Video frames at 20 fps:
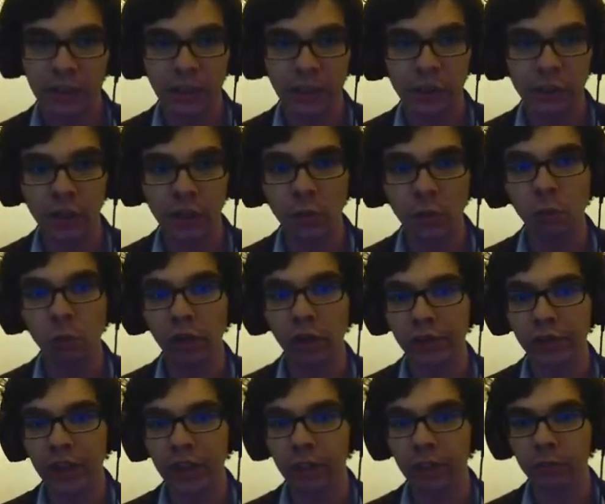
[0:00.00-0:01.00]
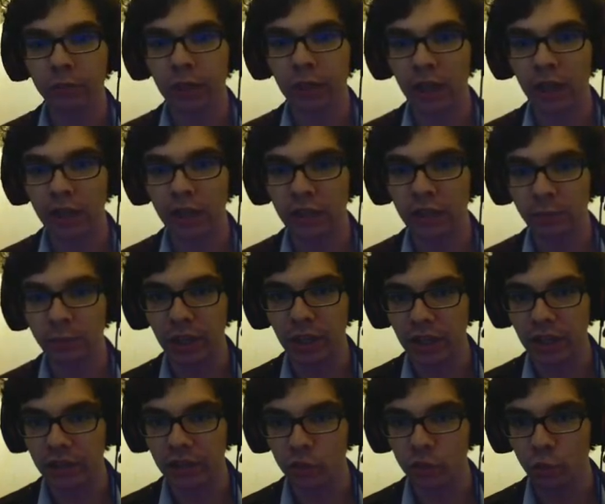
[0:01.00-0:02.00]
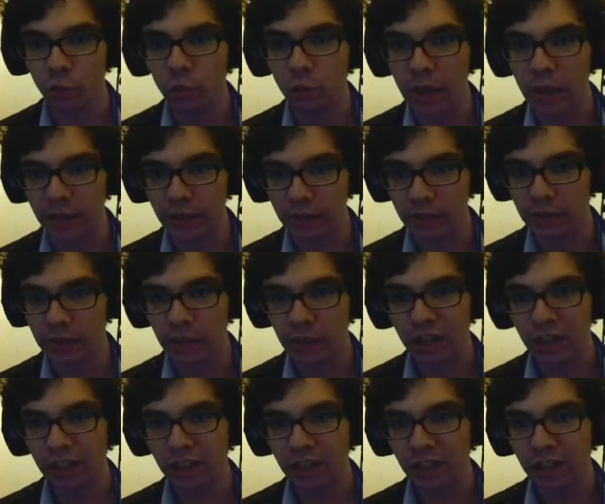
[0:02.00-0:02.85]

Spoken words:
there's only one thing I don't like in this plane: the wings.